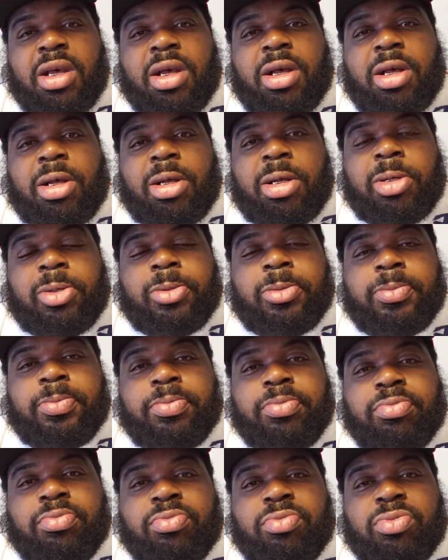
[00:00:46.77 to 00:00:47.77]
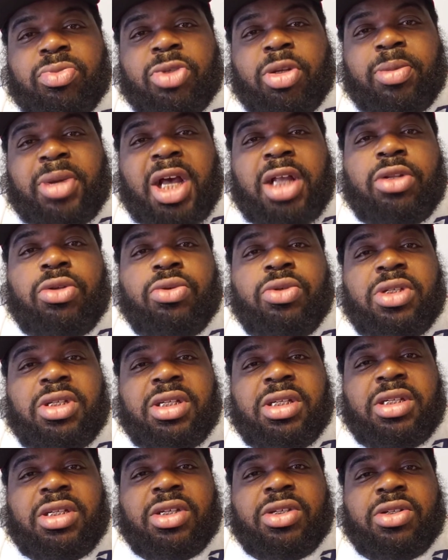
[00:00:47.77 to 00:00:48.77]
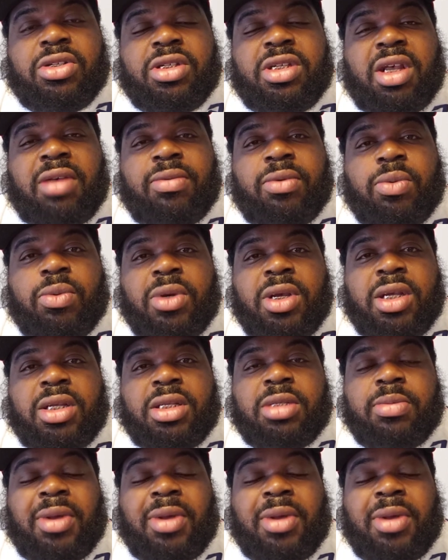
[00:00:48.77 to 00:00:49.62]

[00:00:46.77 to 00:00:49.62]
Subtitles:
But I do see 6 or 7 wins.